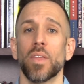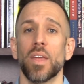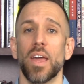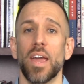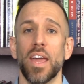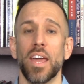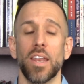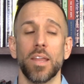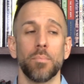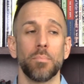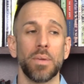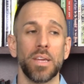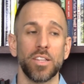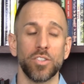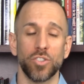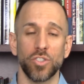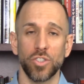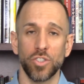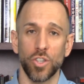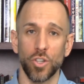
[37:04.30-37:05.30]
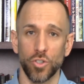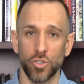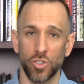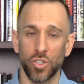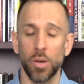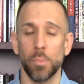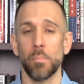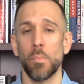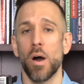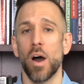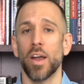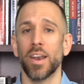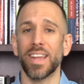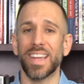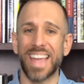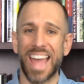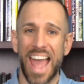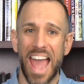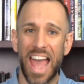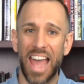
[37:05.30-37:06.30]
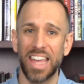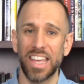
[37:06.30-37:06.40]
And it means there's demonic